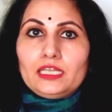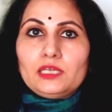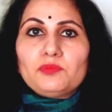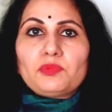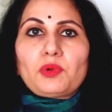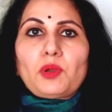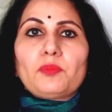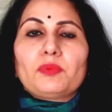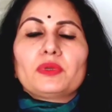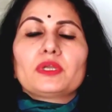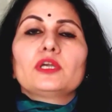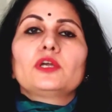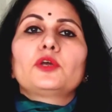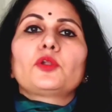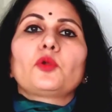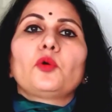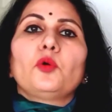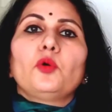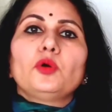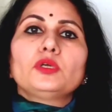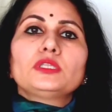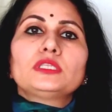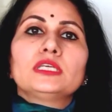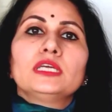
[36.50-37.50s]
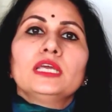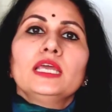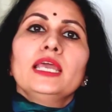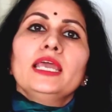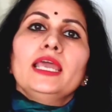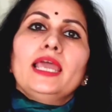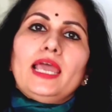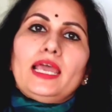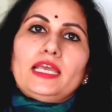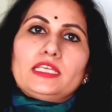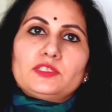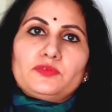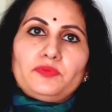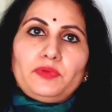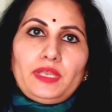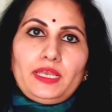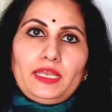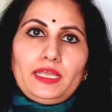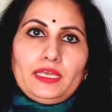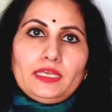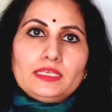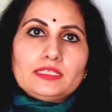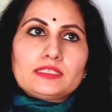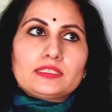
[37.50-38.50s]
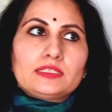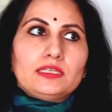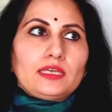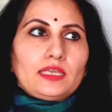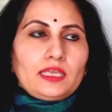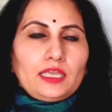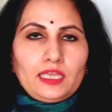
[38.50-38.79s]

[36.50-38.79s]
proper growth, as well as the